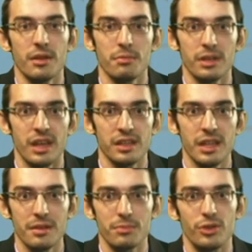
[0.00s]

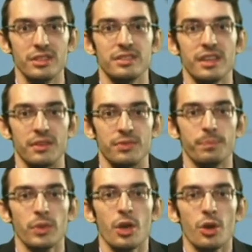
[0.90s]
Al-Amri's
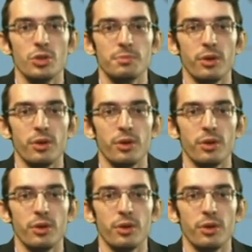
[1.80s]
death, whose